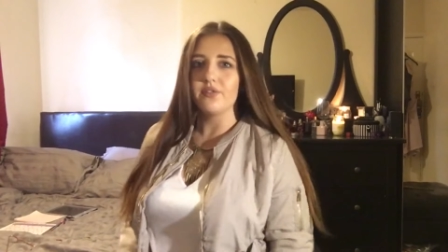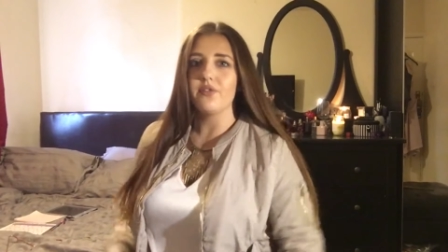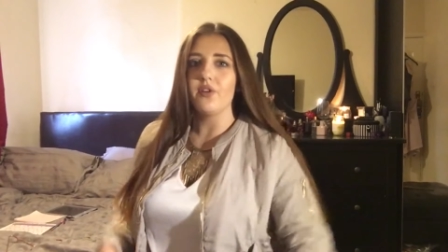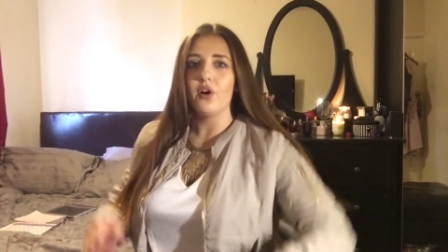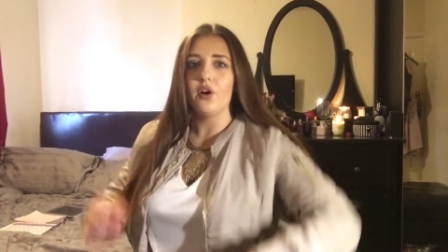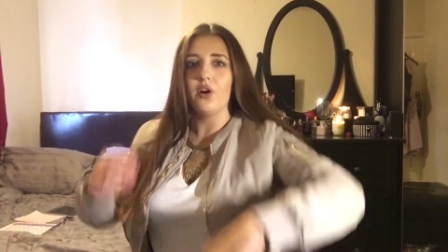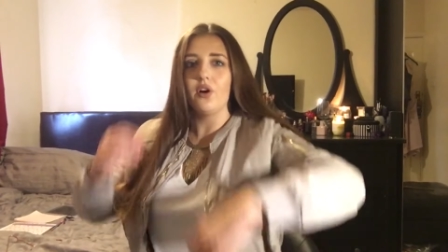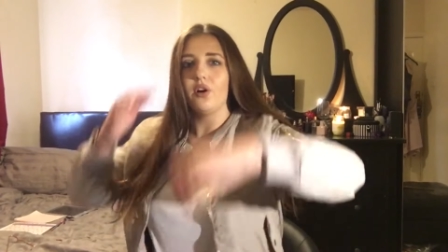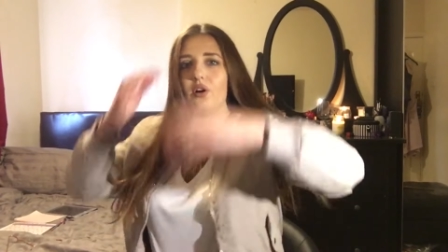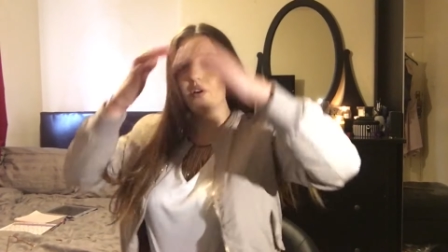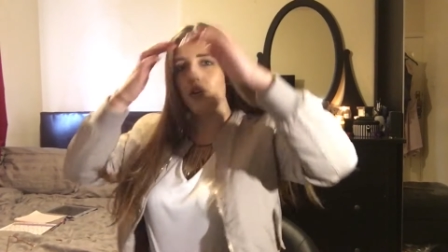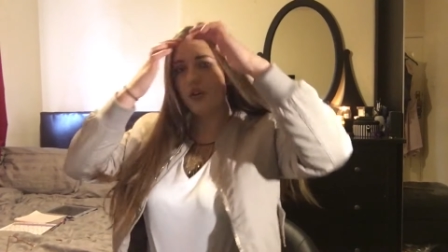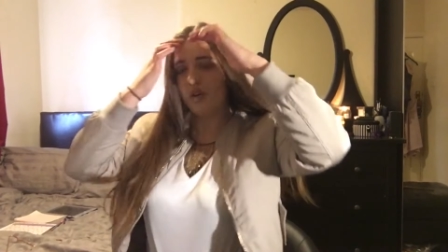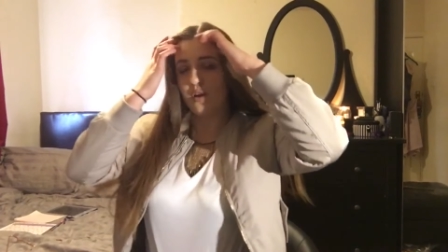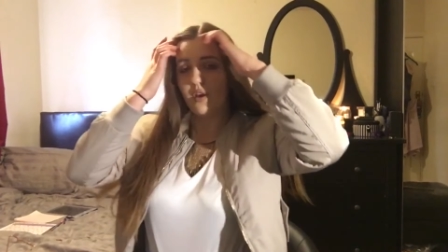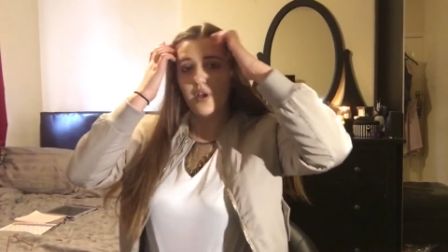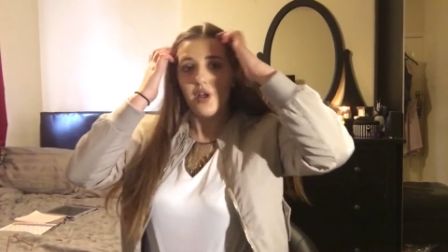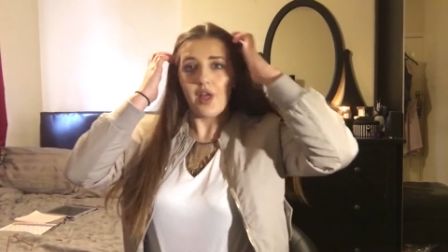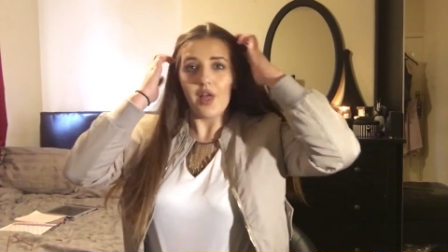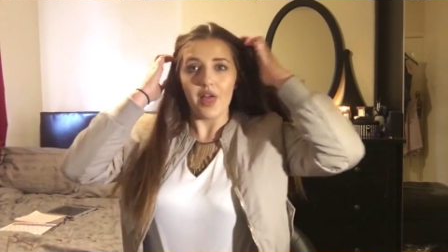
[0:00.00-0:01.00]
for
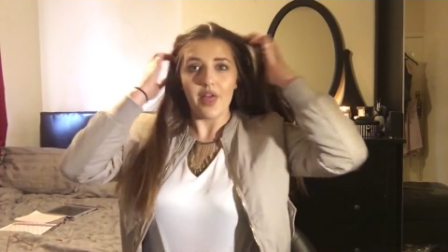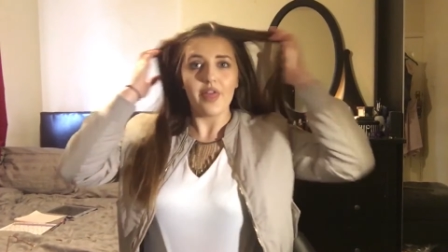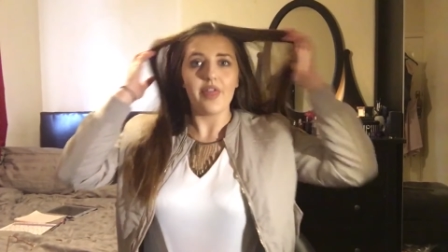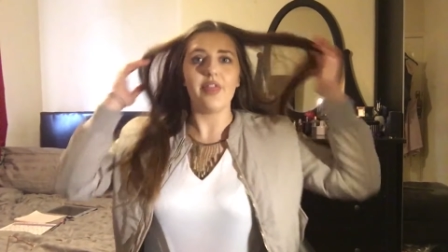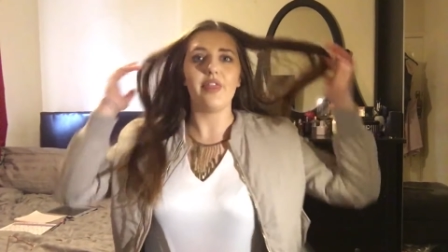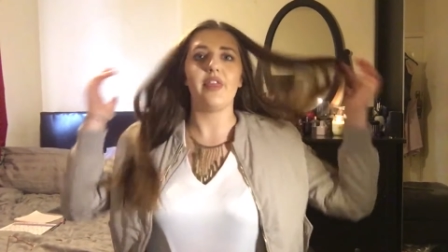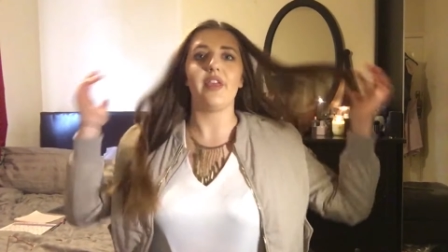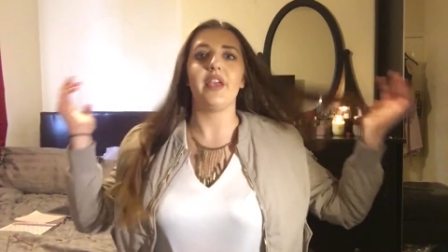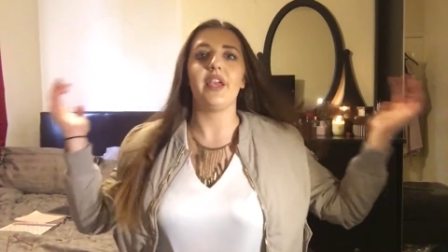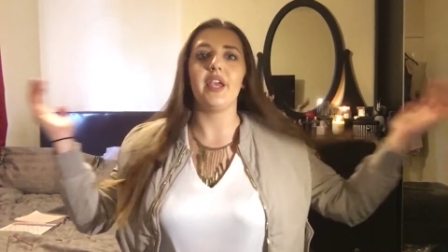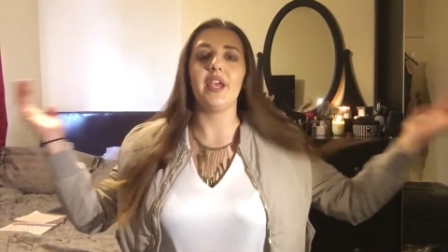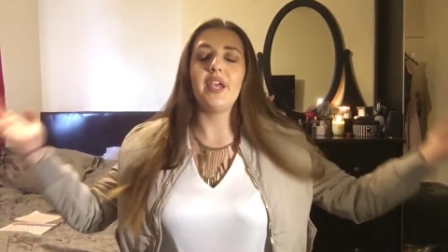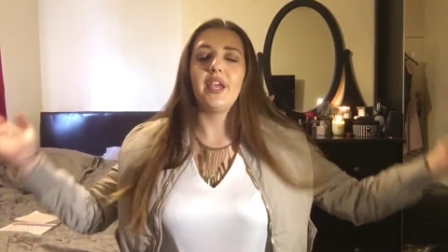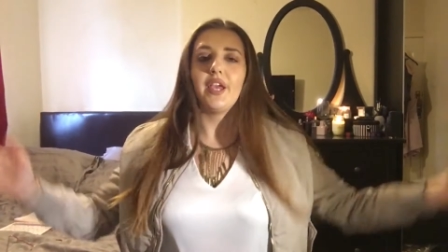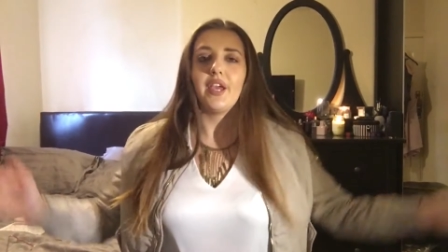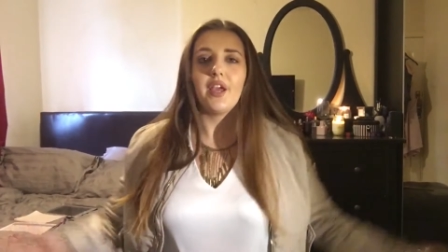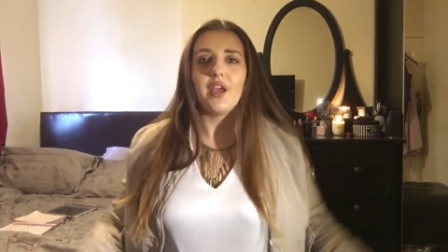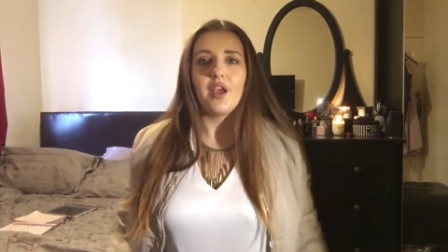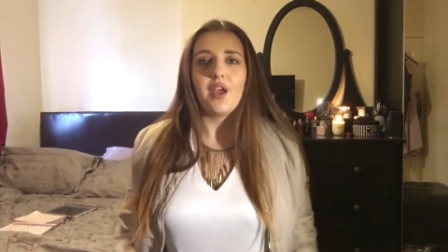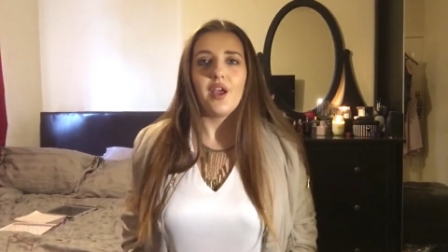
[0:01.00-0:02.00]
the